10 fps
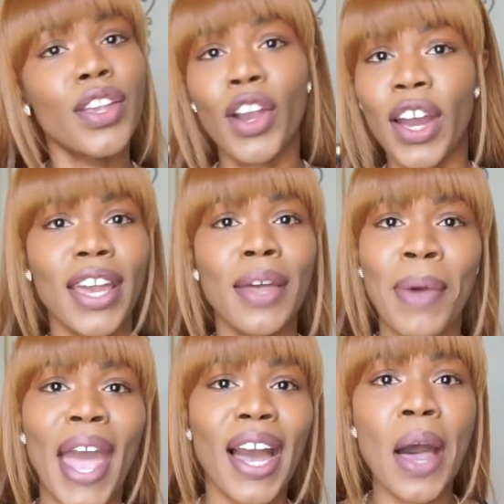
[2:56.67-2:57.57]
you're gonna get
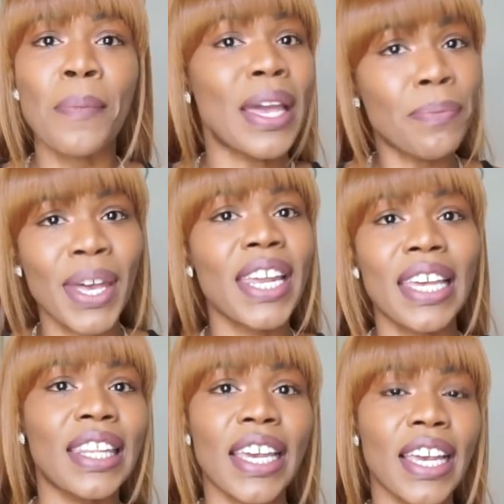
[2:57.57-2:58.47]
back up
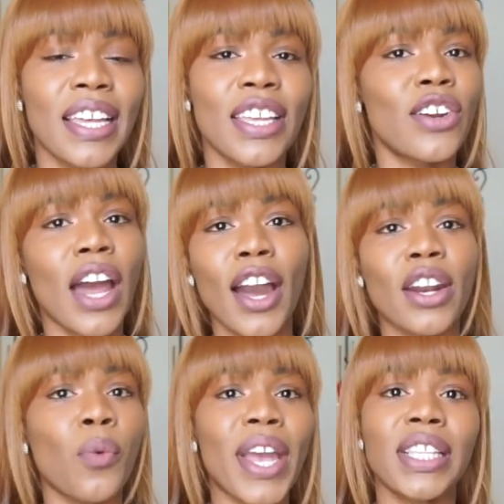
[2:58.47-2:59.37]
immediately. You're not
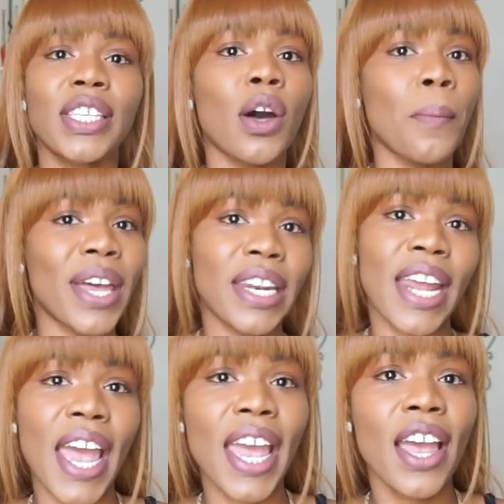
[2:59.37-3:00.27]
gonna wait till
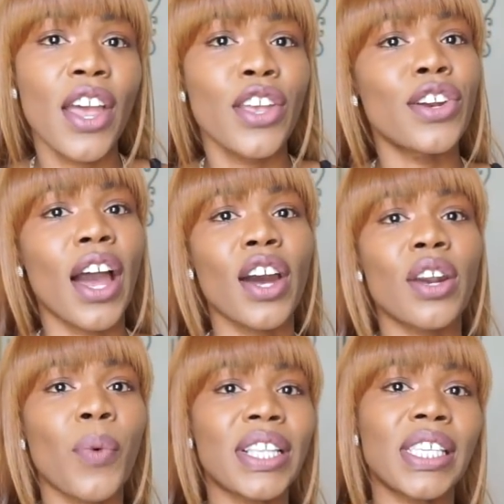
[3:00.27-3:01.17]
Monday. You're not
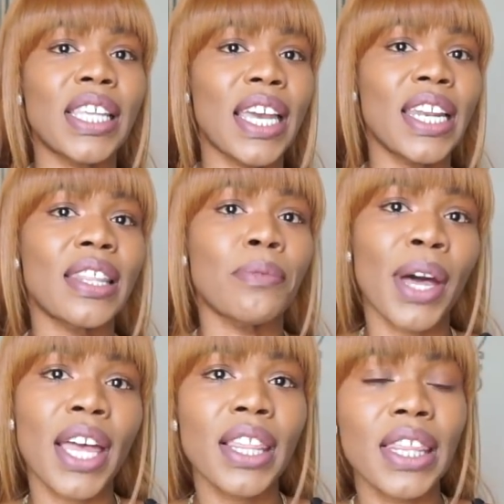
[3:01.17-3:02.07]
gonna wait till the end of the
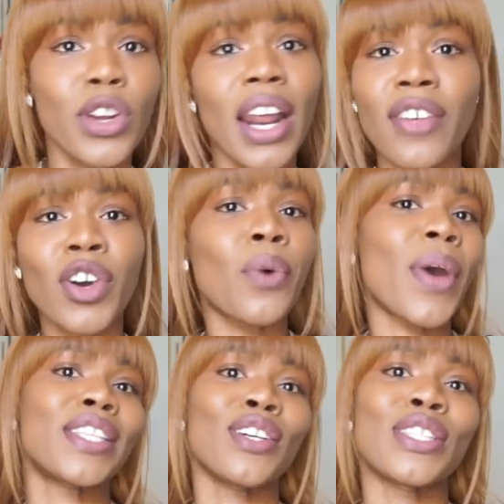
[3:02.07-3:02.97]
month. You're not even gonna
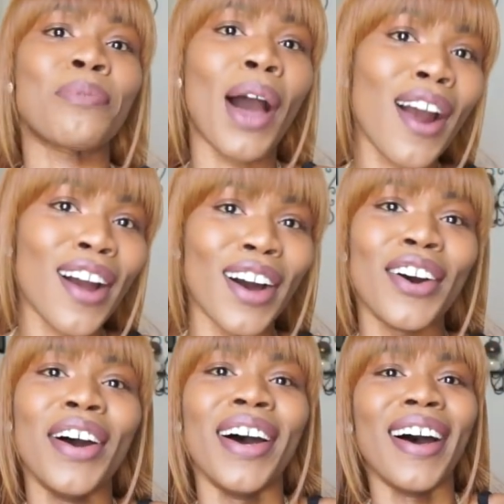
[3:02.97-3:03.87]
wait till tomorrow.